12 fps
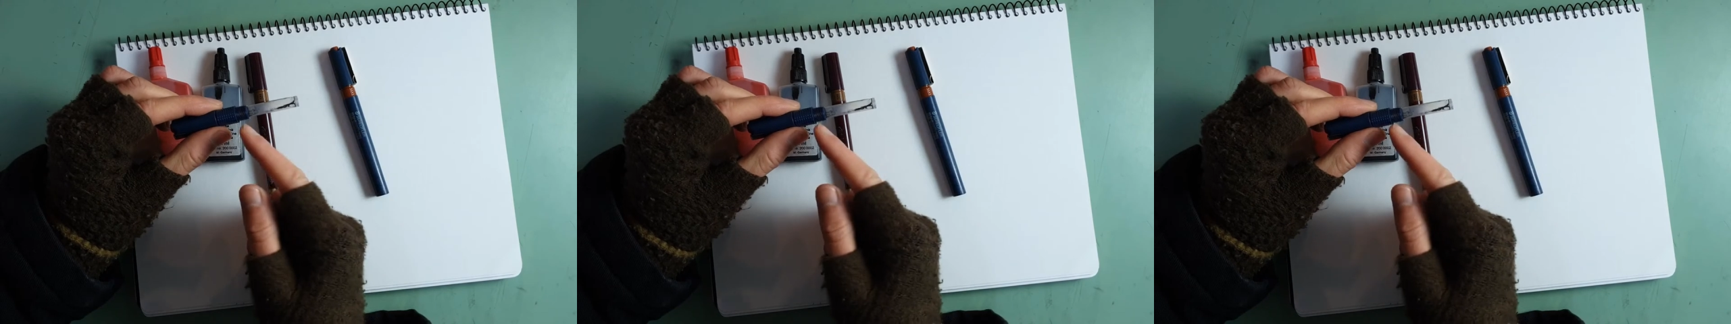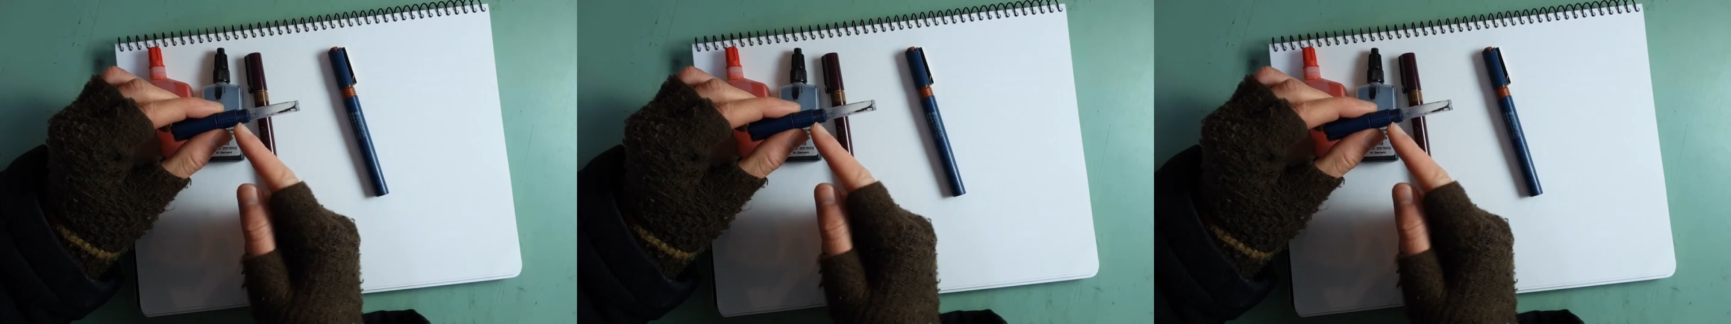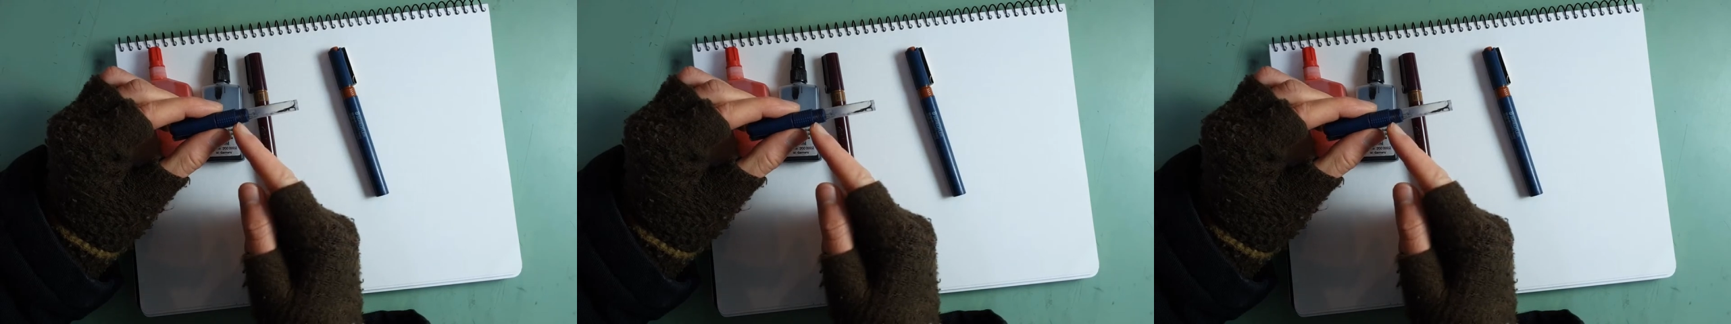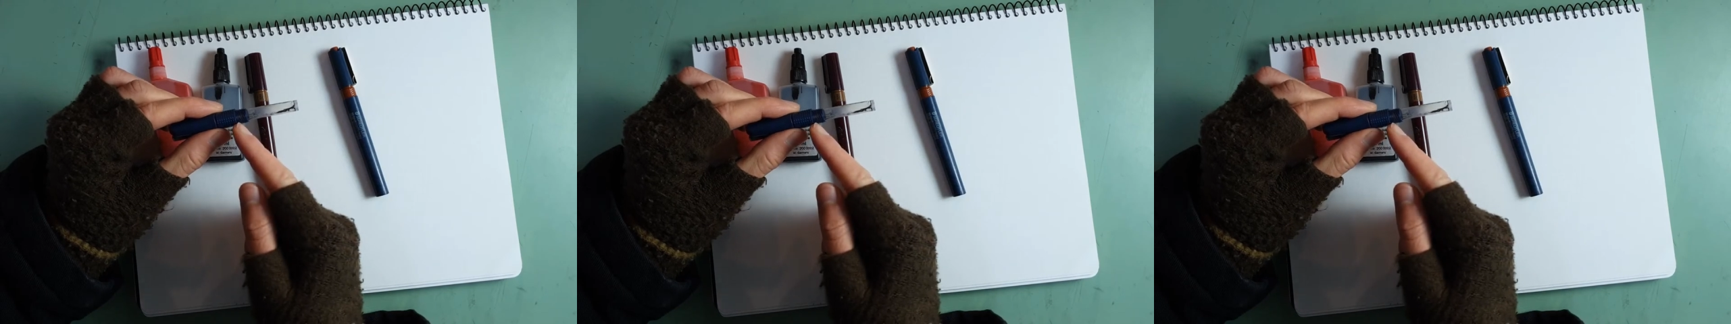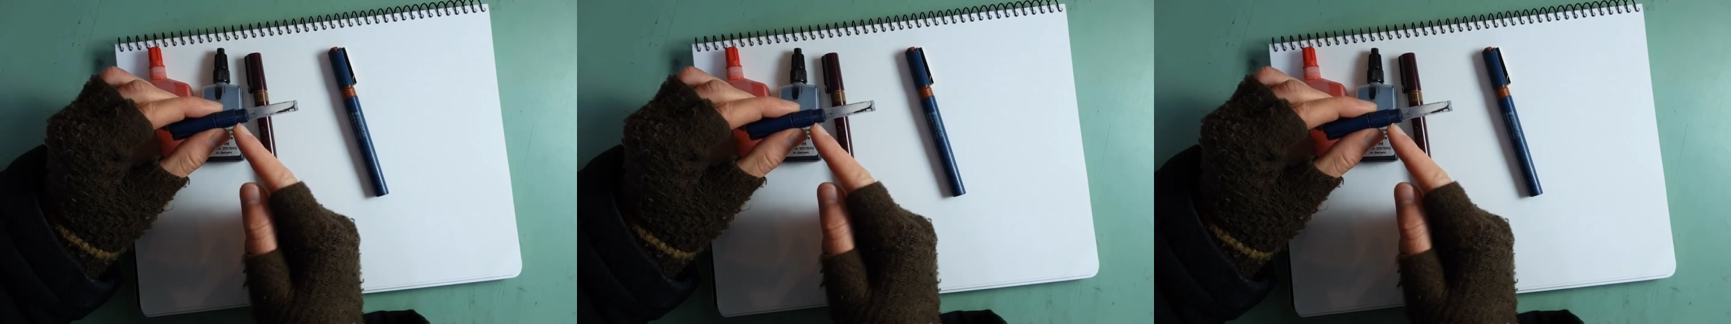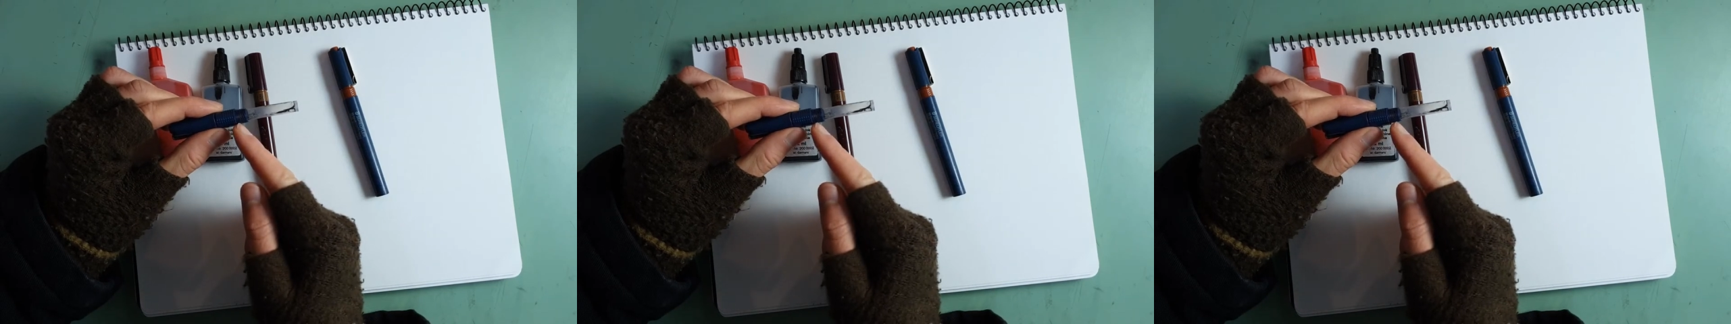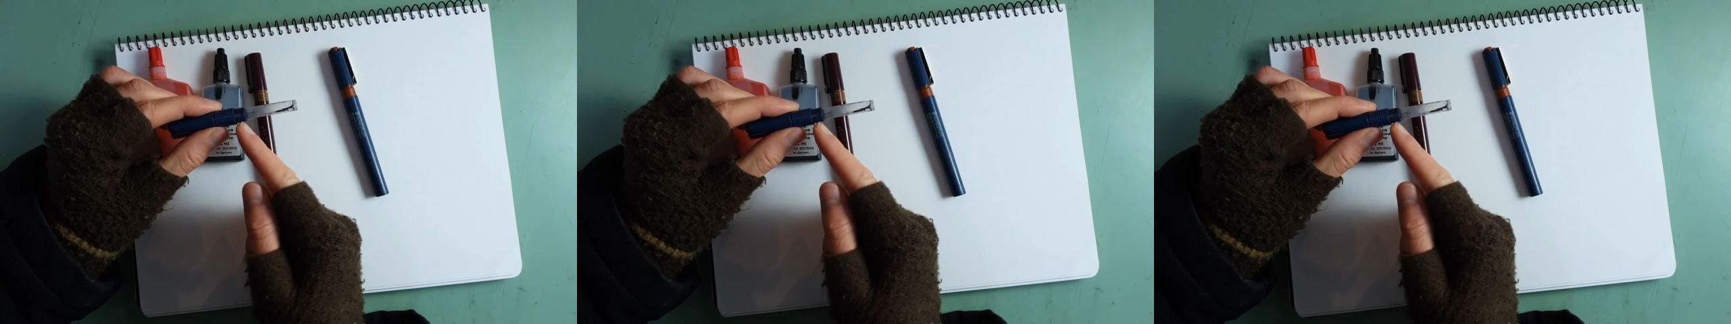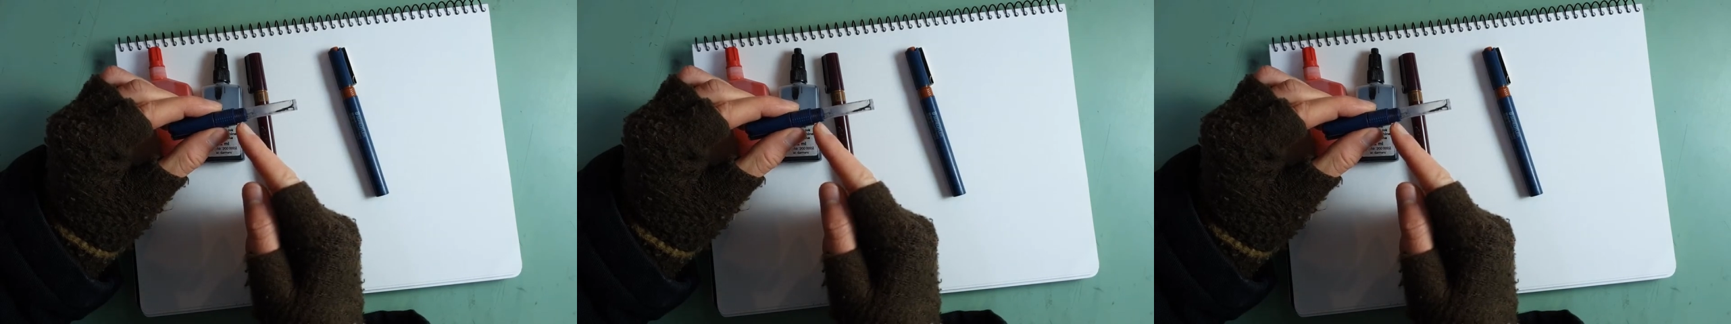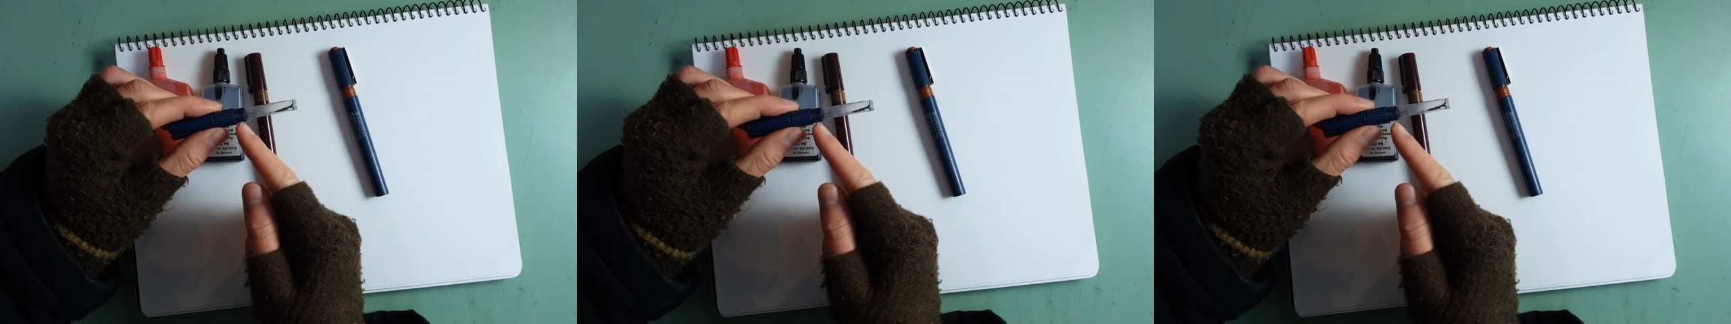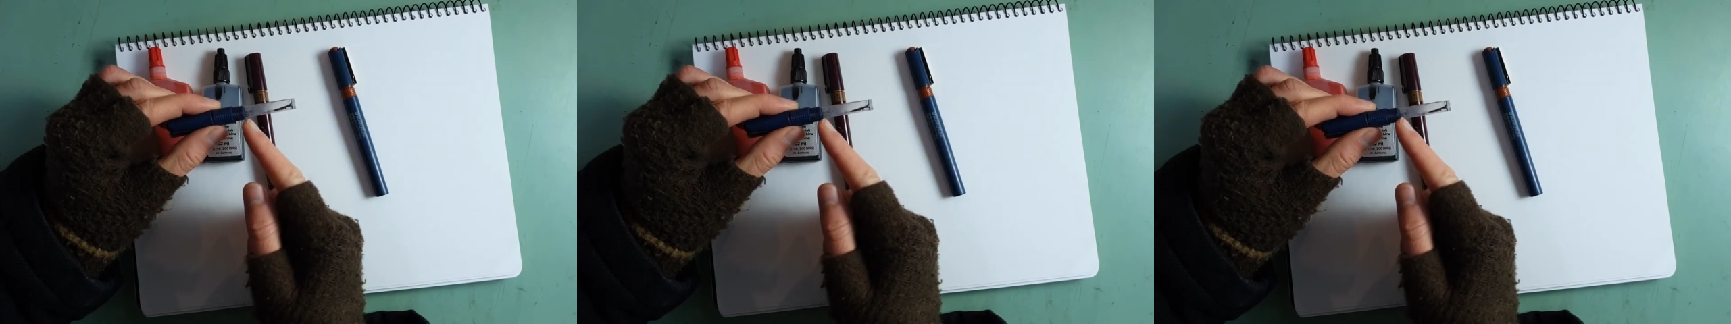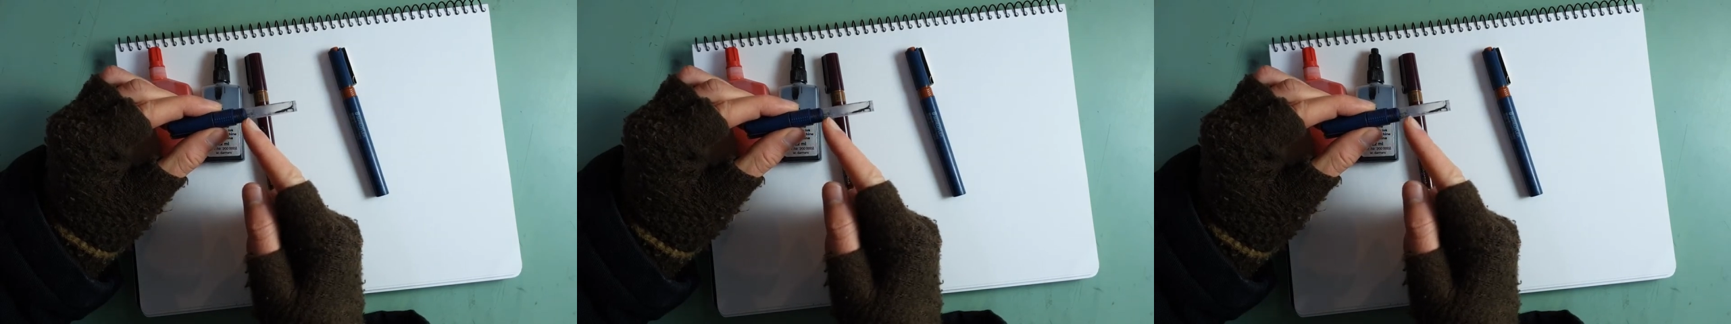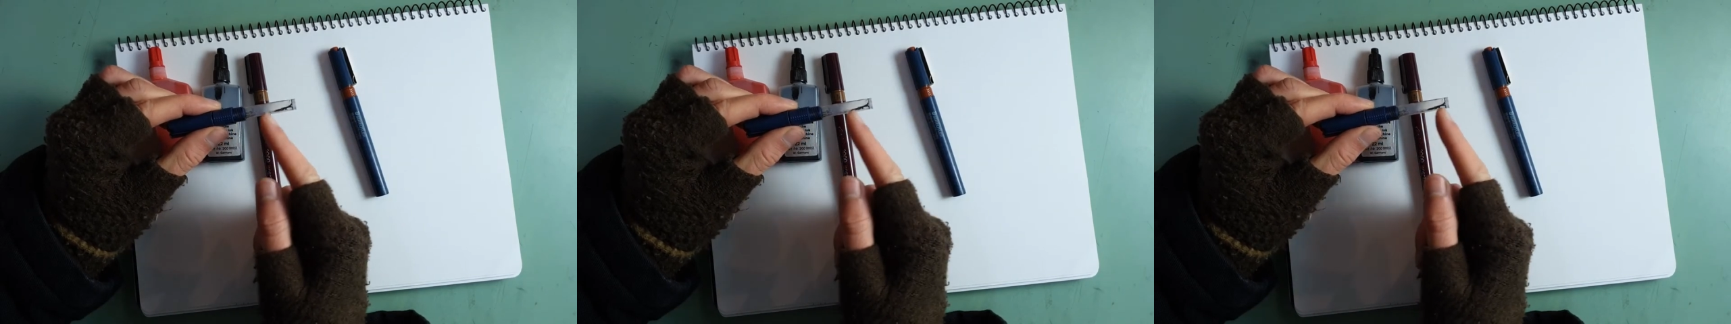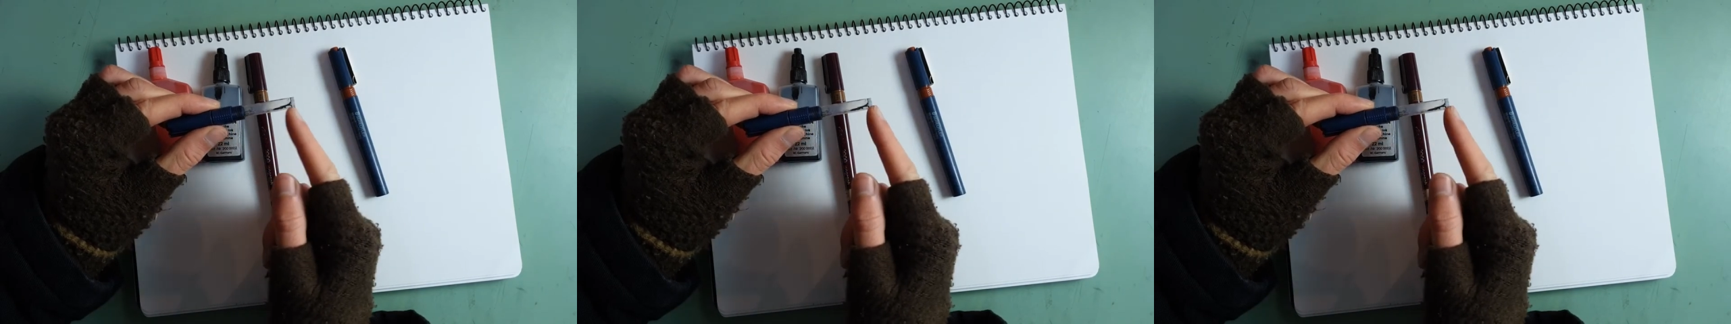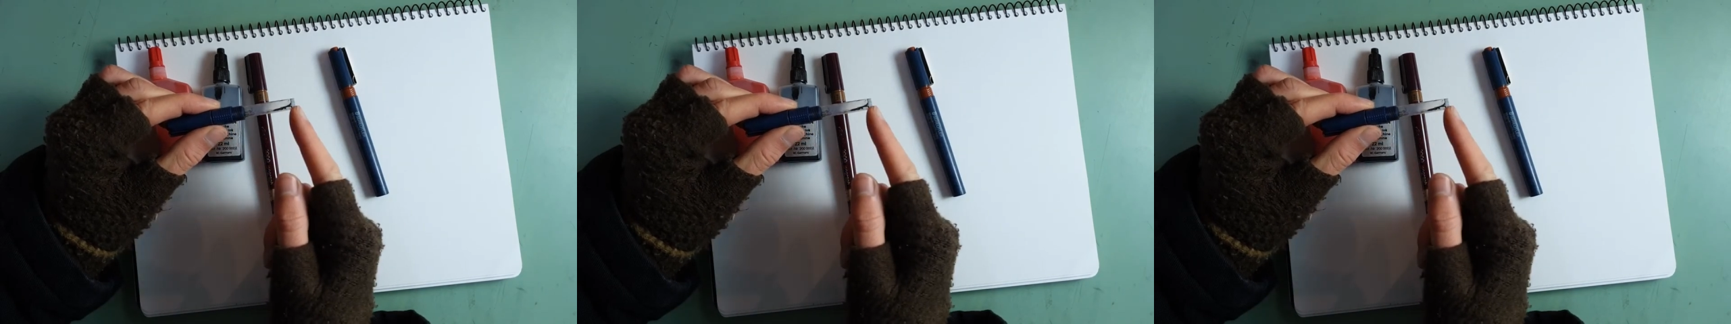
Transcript: No face is visible, so there are no lips to read.